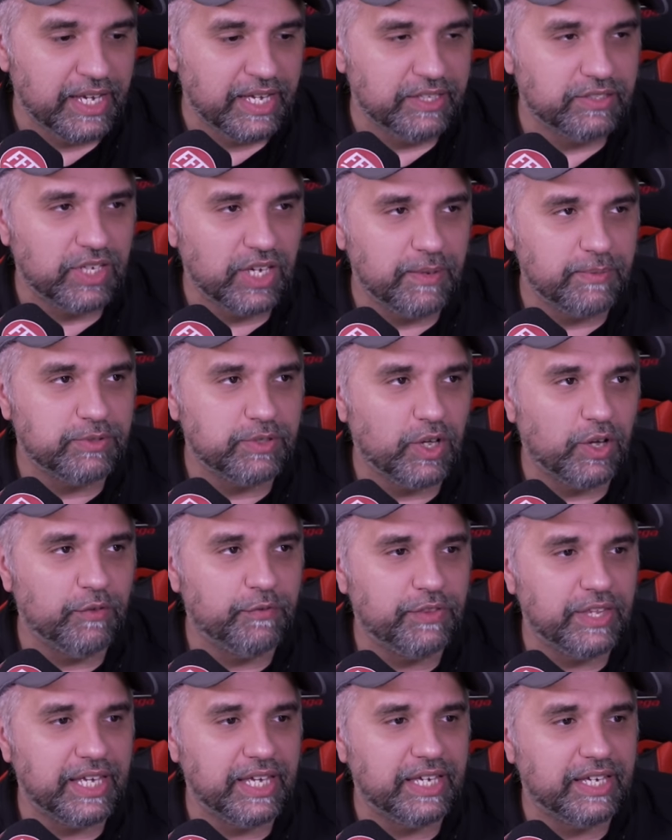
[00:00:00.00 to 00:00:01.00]
In terms
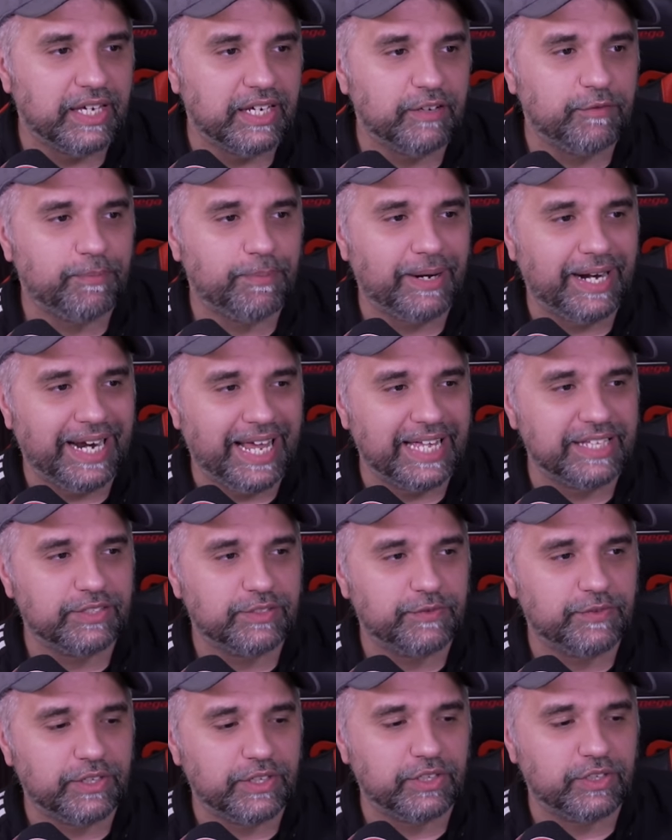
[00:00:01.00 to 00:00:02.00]
of the kind of
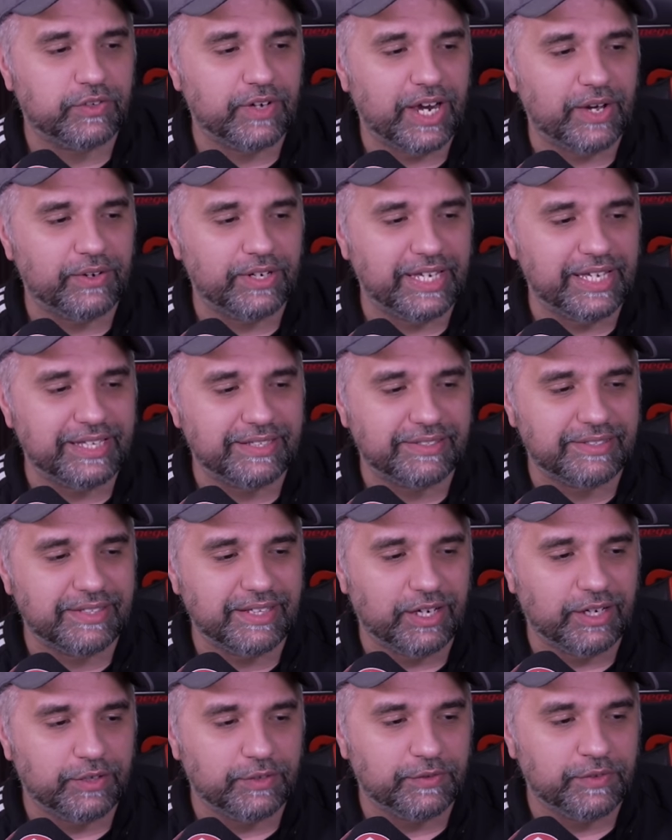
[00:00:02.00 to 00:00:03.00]
plans for the ground
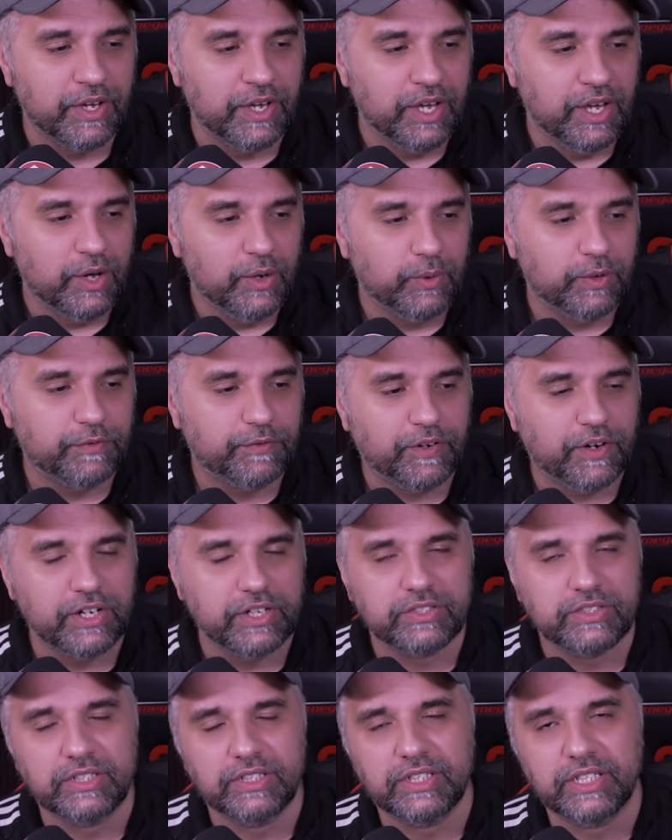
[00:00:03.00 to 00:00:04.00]
itself, what
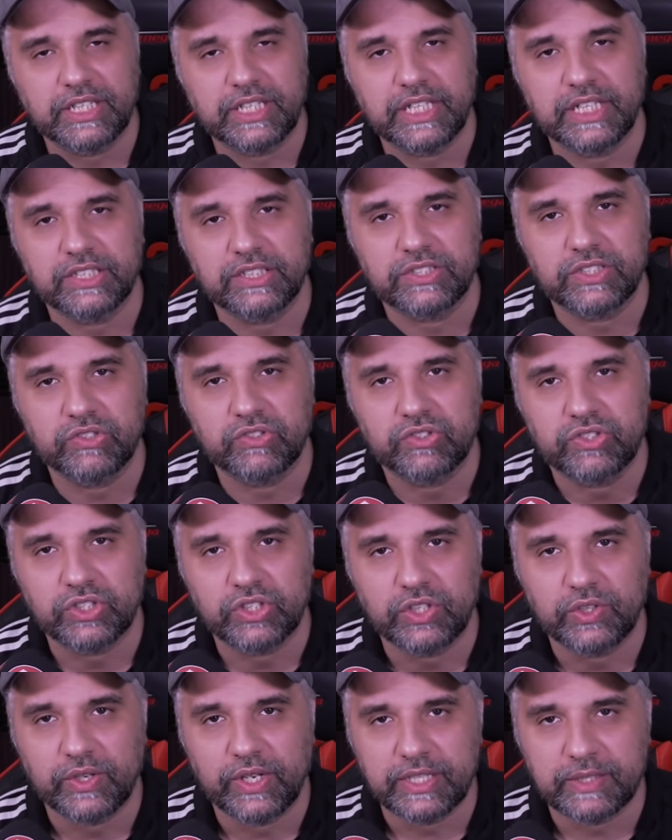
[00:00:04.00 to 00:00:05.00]
Forest is looking to
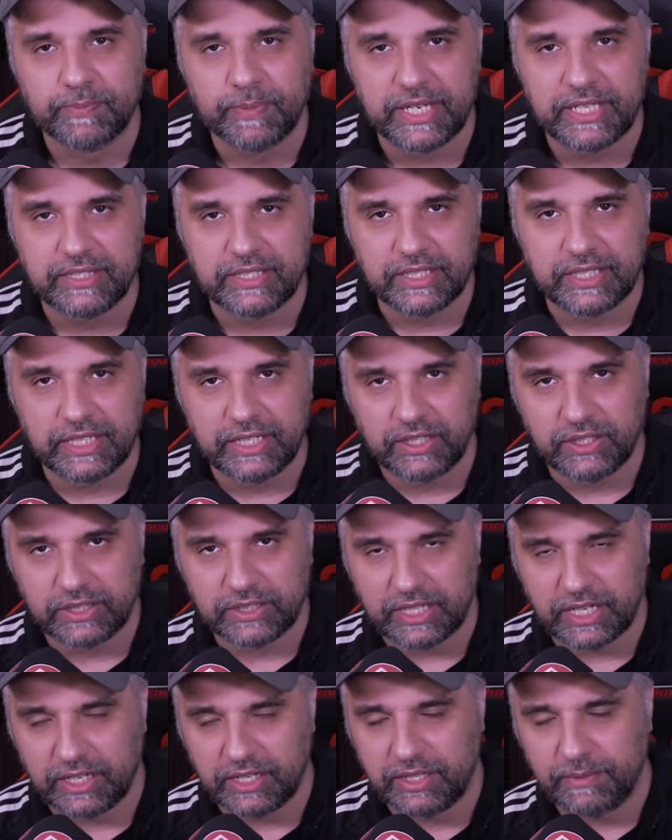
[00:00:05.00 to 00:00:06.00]
do is basically
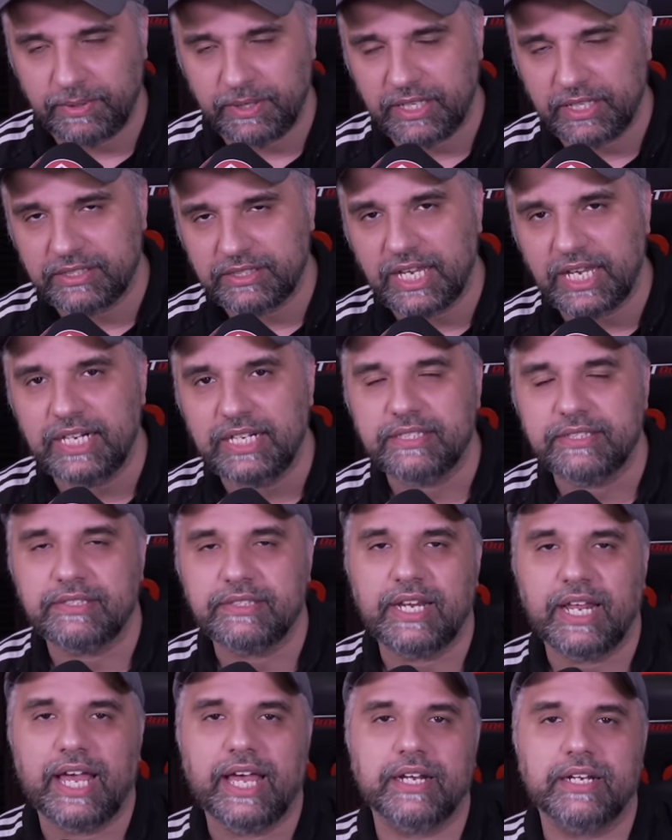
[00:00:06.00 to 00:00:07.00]
knock down the Peter Taylor
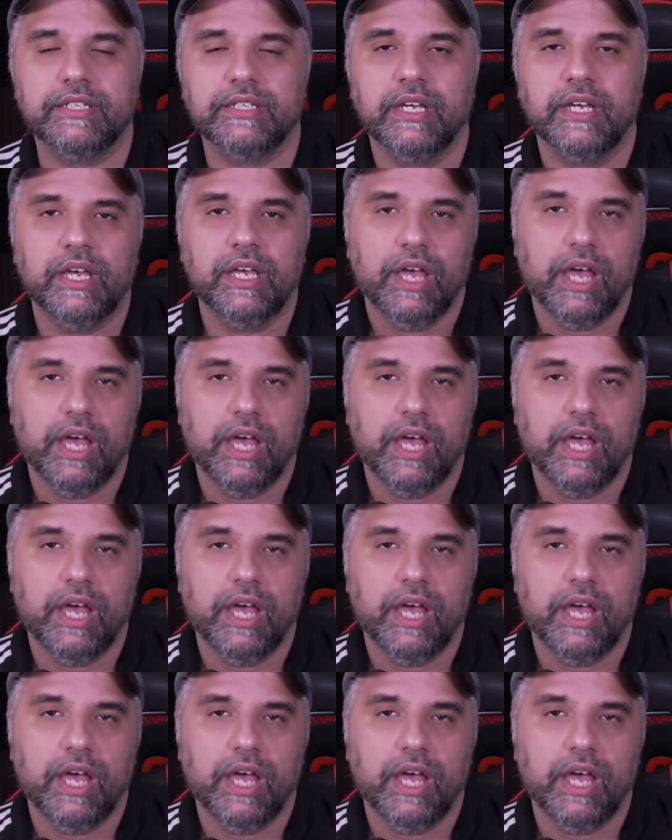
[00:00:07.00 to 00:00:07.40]
stand,